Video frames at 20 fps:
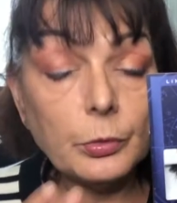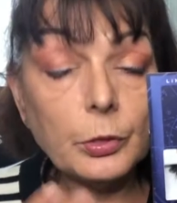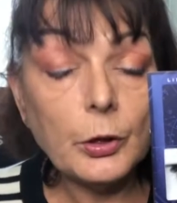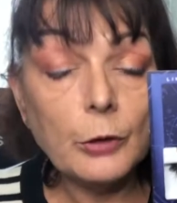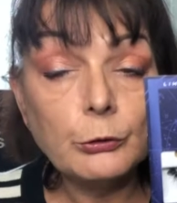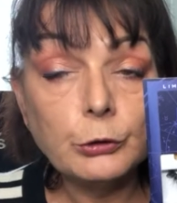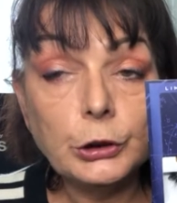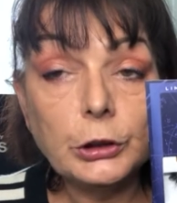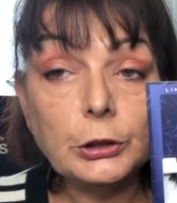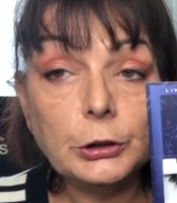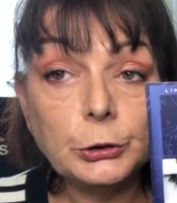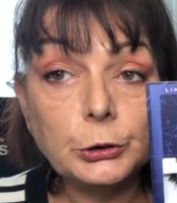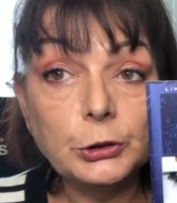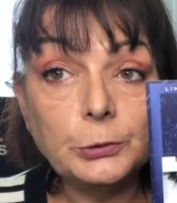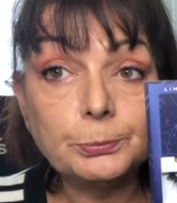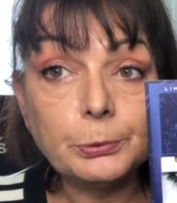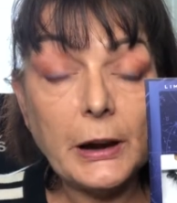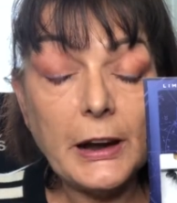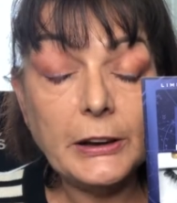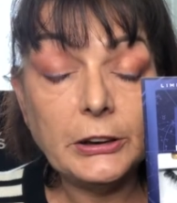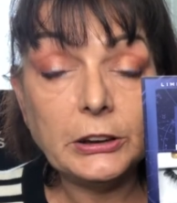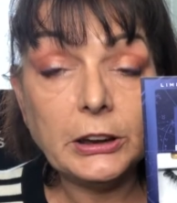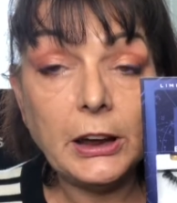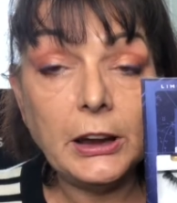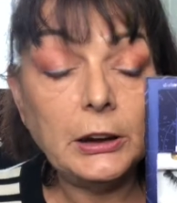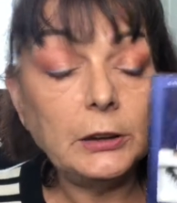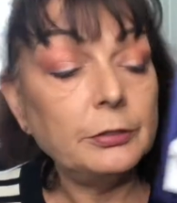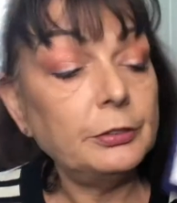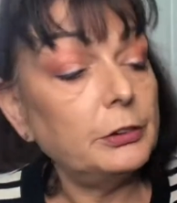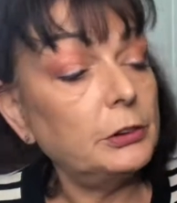Really good brand again
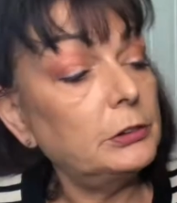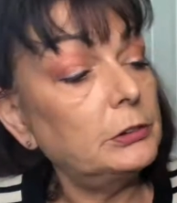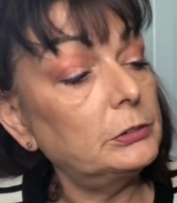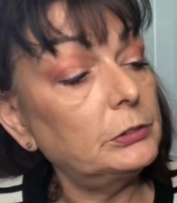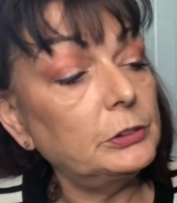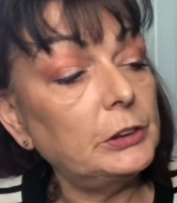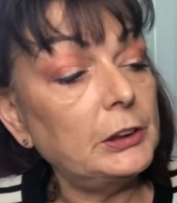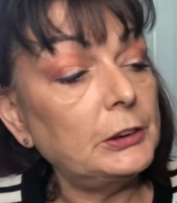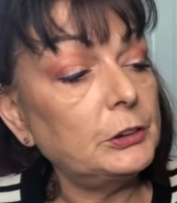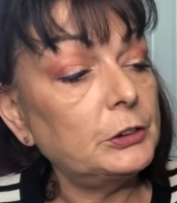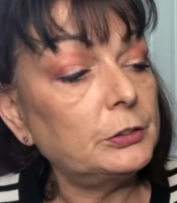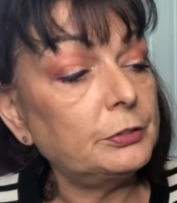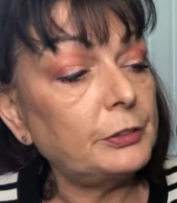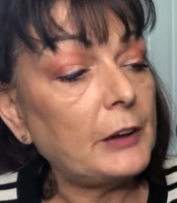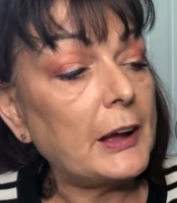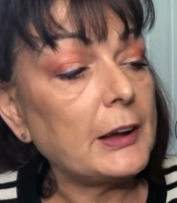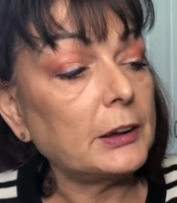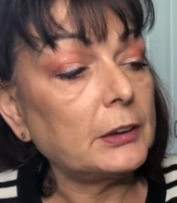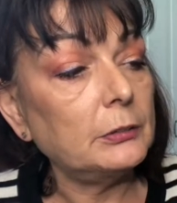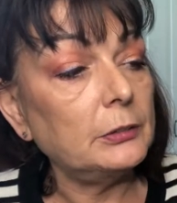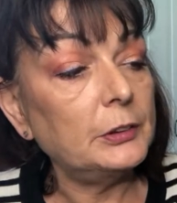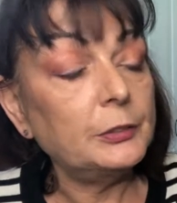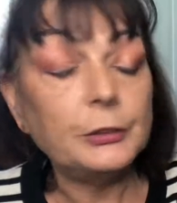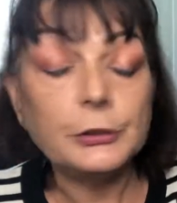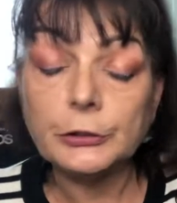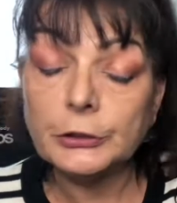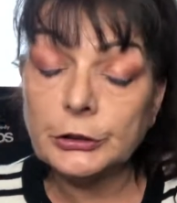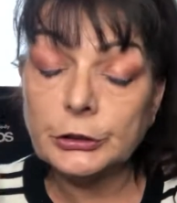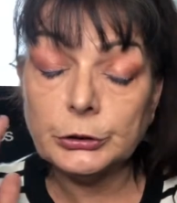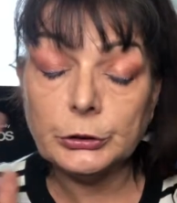if you're
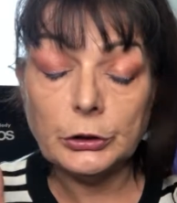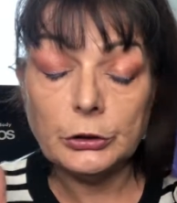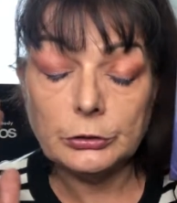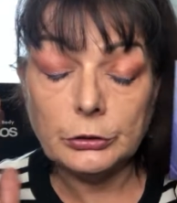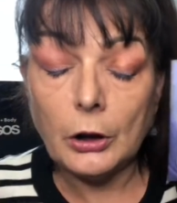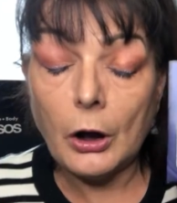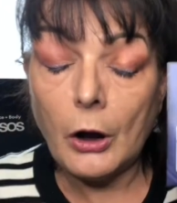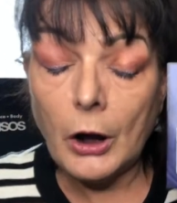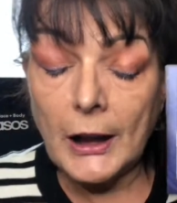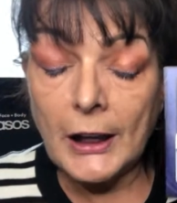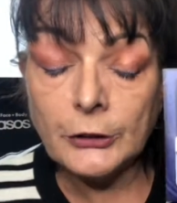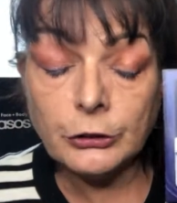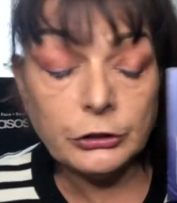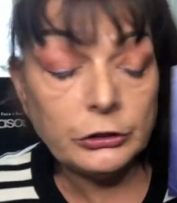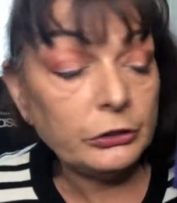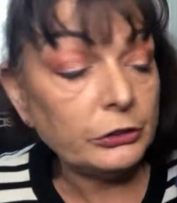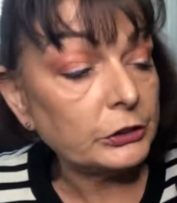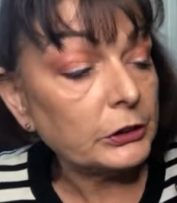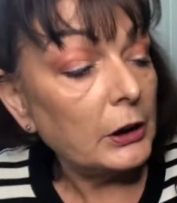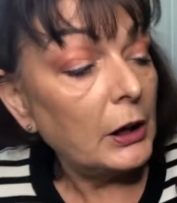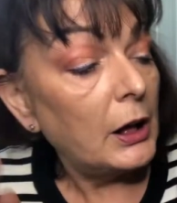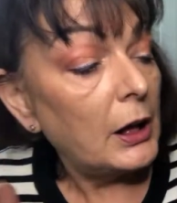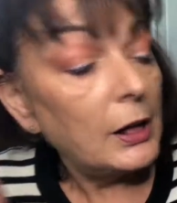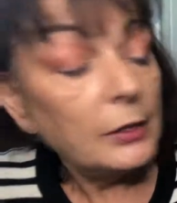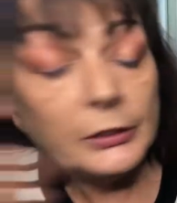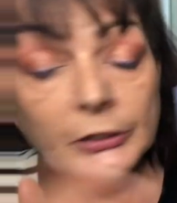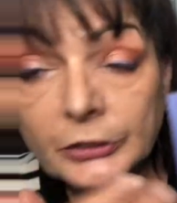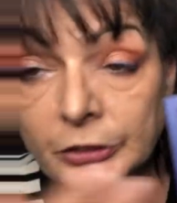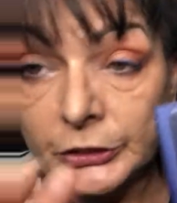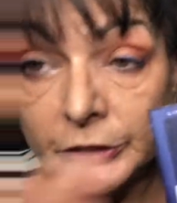into eyelashes.
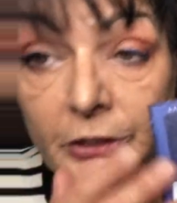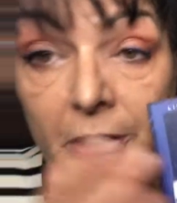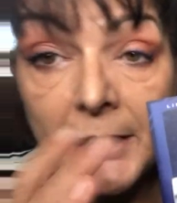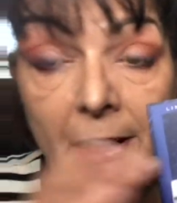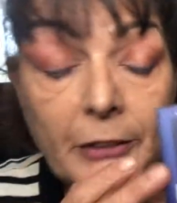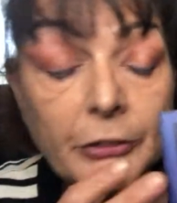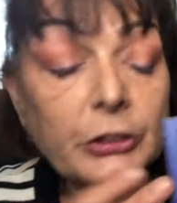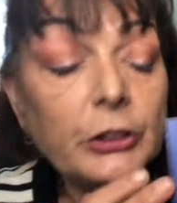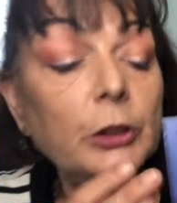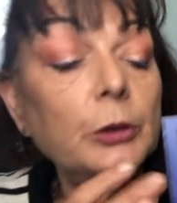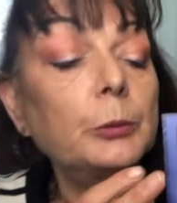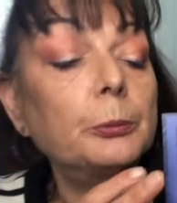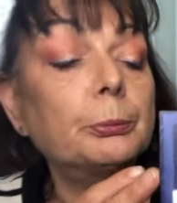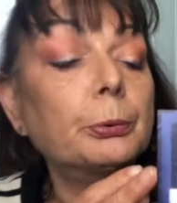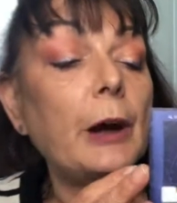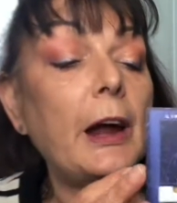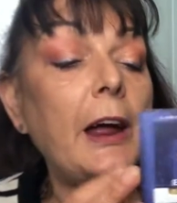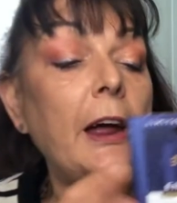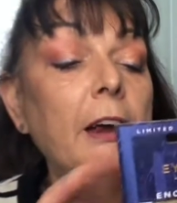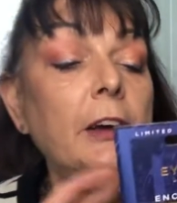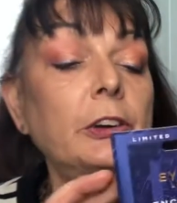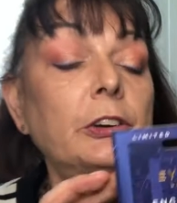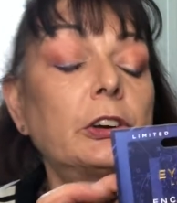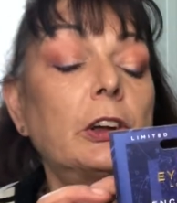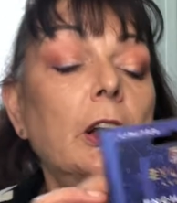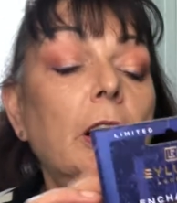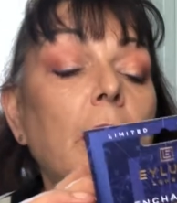This is an excellent brand.